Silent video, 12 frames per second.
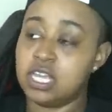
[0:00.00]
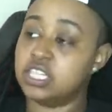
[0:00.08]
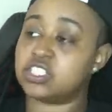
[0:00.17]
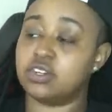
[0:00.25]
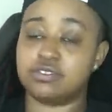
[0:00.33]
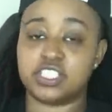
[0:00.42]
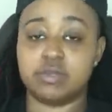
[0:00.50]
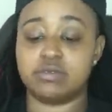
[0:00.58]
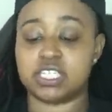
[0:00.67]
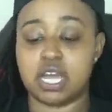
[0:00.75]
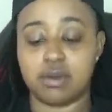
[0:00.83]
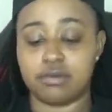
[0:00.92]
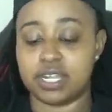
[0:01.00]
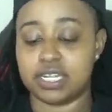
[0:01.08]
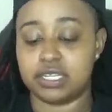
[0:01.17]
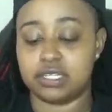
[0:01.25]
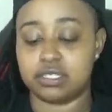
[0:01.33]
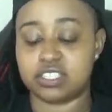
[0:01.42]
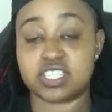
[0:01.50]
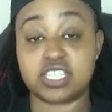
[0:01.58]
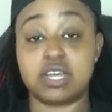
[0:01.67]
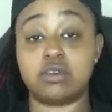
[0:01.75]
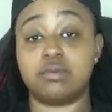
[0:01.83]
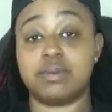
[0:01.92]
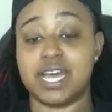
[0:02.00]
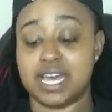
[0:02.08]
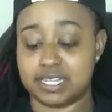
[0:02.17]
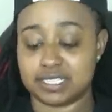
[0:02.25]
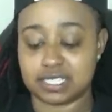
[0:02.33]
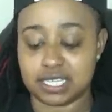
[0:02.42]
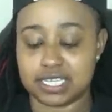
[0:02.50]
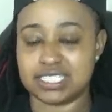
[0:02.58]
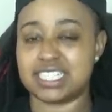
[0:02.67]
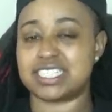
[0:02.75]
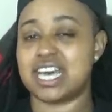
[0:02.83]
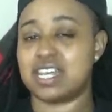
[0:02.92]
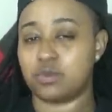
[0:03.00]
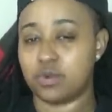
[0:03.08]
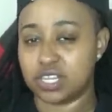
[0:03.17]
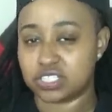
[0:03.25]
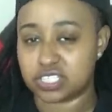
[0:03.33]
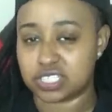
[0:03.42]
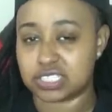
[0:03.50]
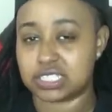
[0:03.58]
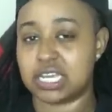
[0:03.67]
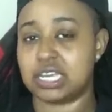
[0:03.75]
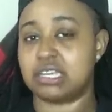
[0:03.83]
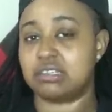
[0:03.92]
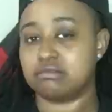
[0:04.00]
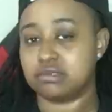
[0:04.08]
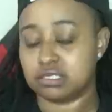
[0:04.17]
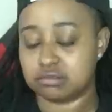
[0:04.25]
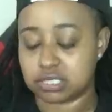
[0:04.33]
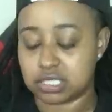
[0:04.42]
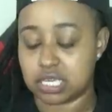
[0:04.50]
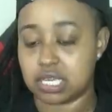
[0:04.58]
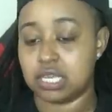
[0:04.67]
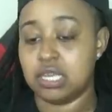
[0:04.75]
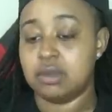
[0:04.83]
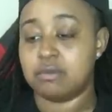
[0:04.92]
So if shit was already settled behind the scenes, that's kind of where it should have stayed. You know what I'm saying?